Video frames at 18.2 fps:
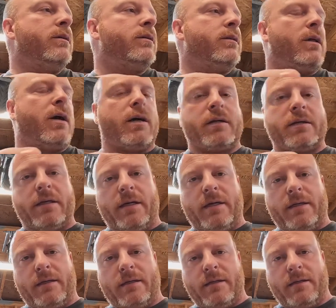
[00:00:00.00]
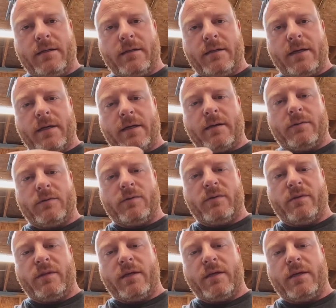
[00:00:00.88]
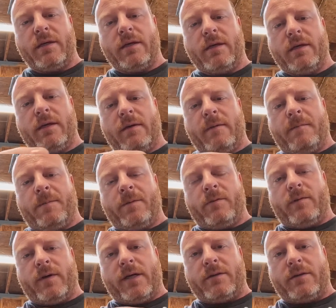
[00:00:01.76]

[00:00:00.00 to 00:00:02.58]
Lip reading: lock nut that comes with it will